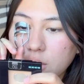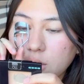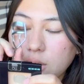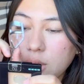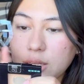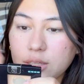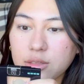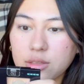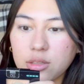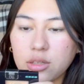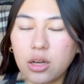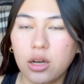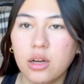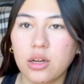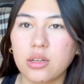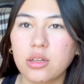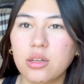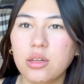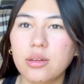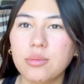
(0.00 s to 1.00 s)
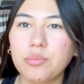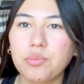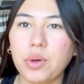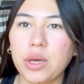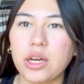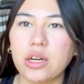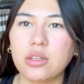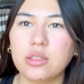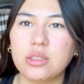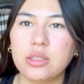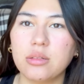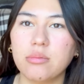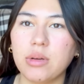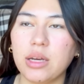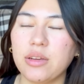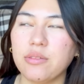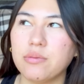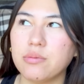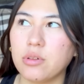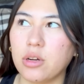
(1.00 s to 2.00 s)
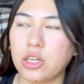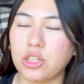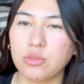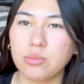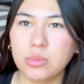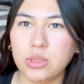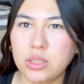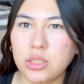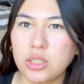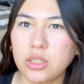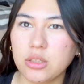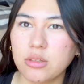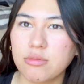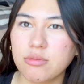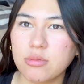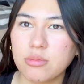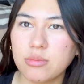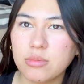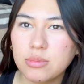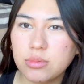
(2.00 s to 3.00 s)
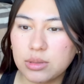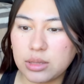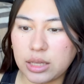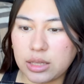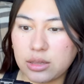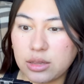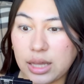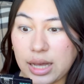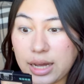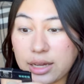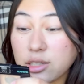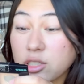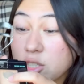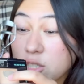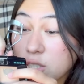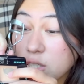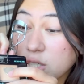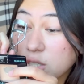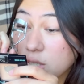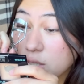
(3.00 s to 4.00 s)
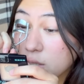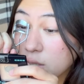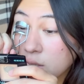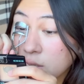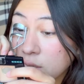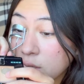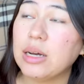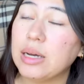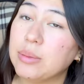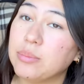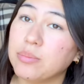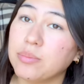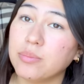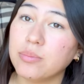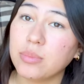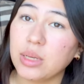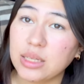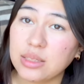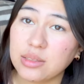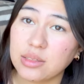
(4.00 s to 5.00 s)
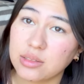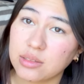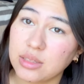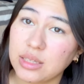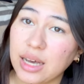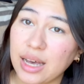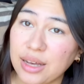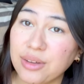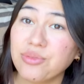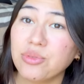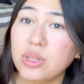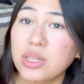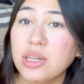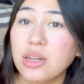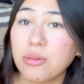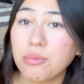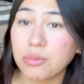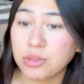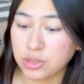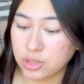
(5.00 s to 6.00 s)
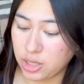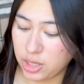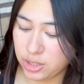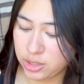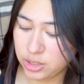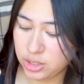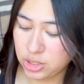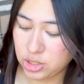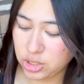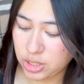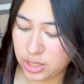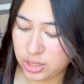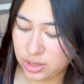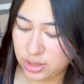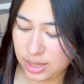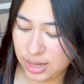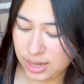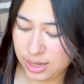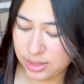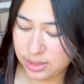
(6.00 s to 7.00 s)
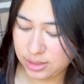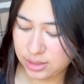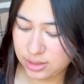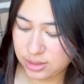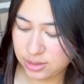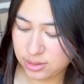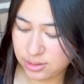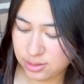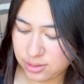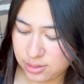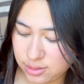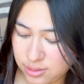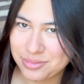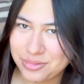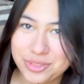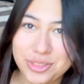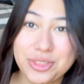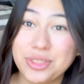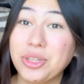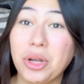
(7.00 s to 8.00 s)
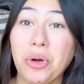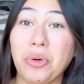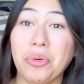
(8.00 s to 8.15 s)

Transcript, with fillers: has gone compared to my freshman year like last year I'm basically halfway done with college and that is so